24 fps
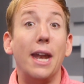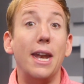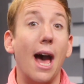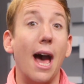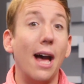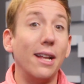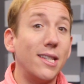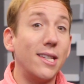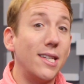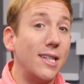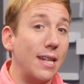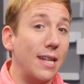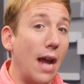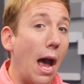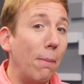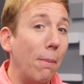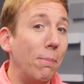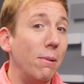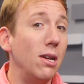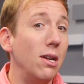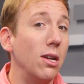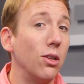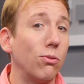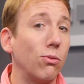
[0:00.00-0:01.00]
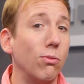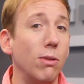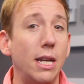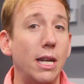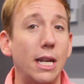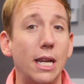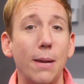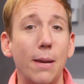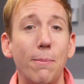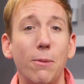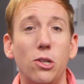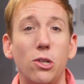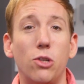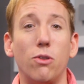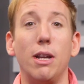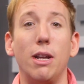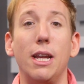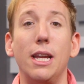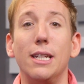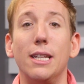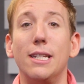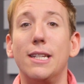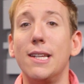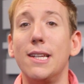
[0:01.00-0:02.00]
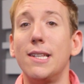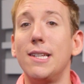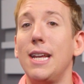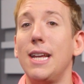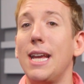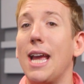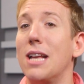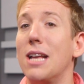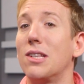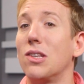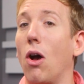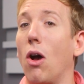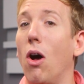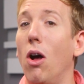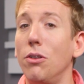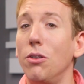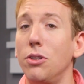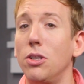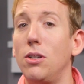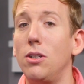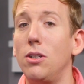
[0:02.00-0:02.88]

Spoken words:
Not stopping at 3D imagery, Disney has also